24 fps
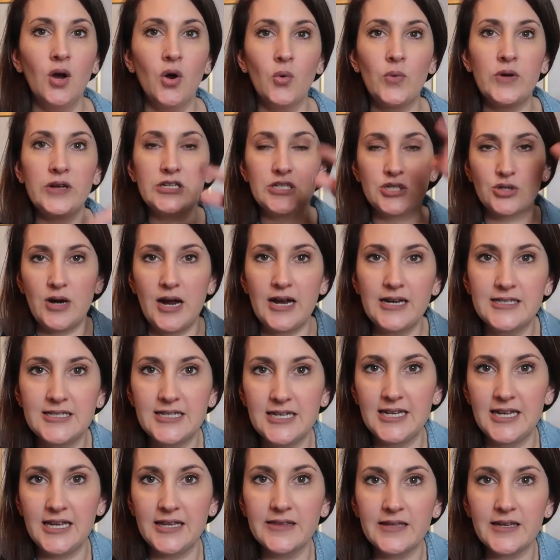we tried
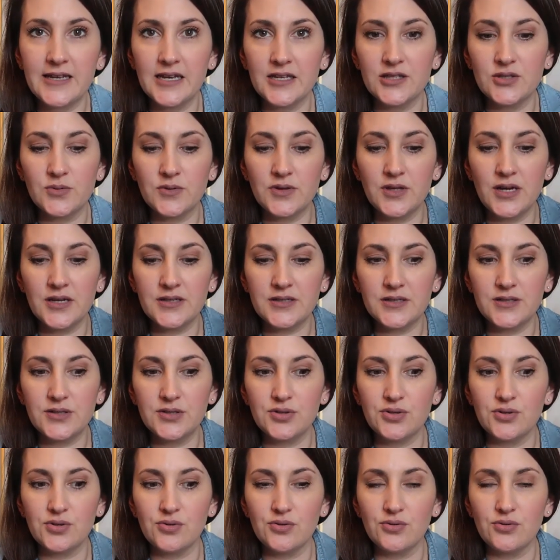taking the kids with us
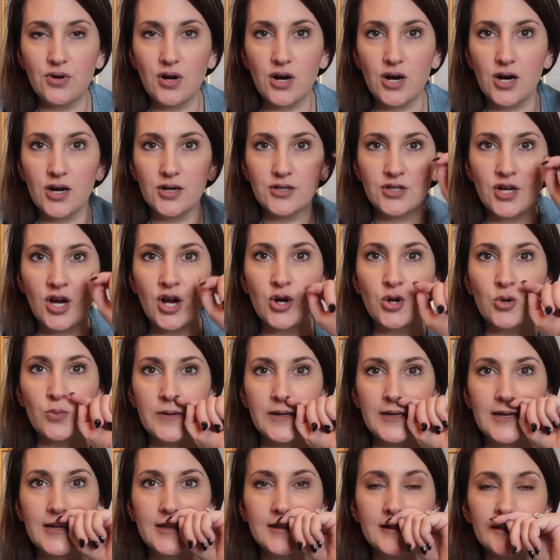to our dog
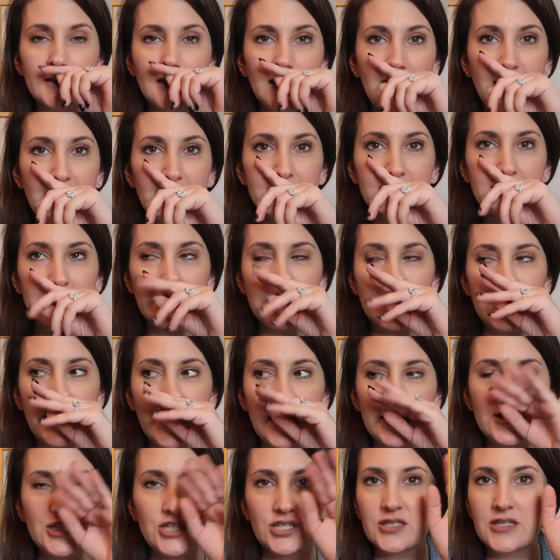obedience class, and
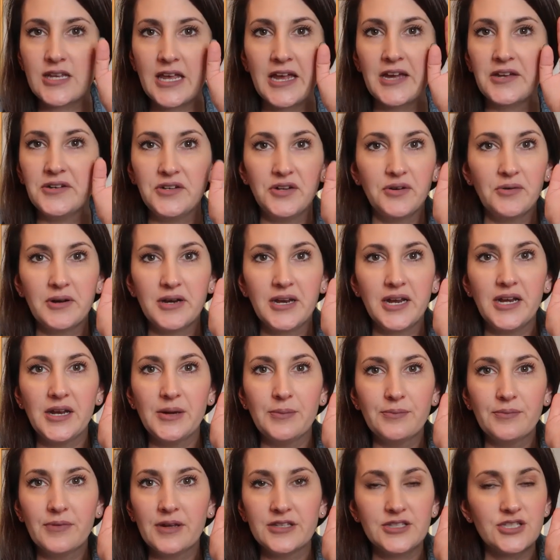I just can't do it
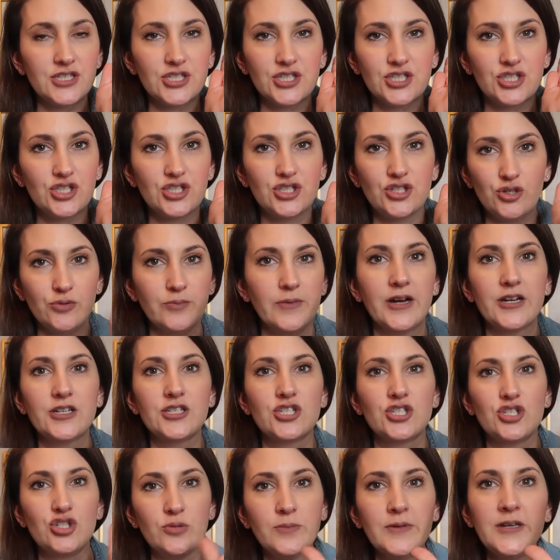anymore. It's just too
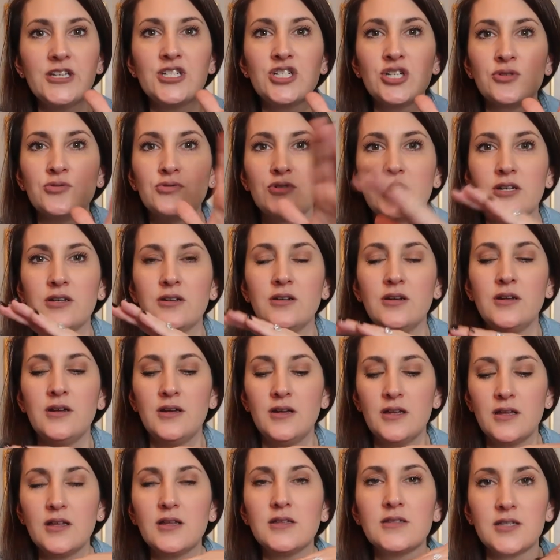much. Too many children
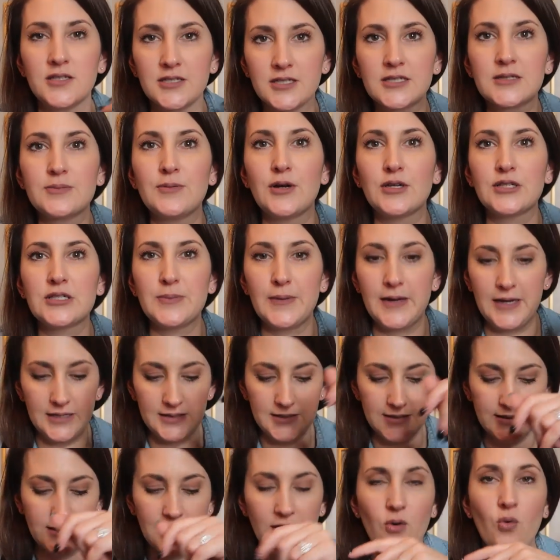in such a small
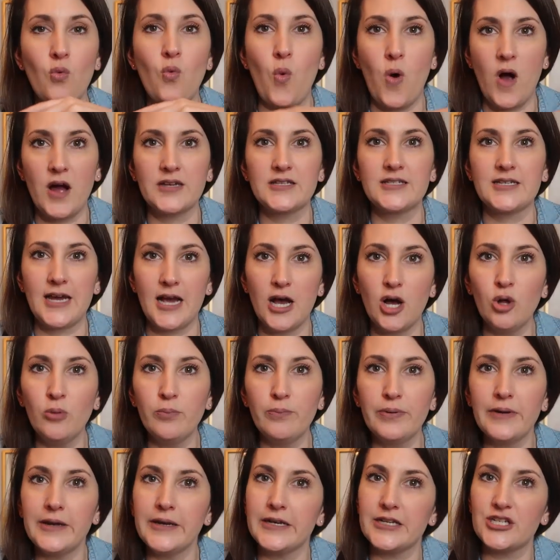space that want to
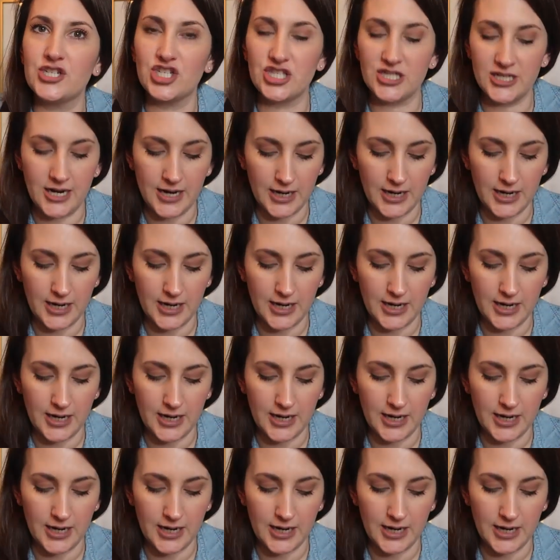help, and it's just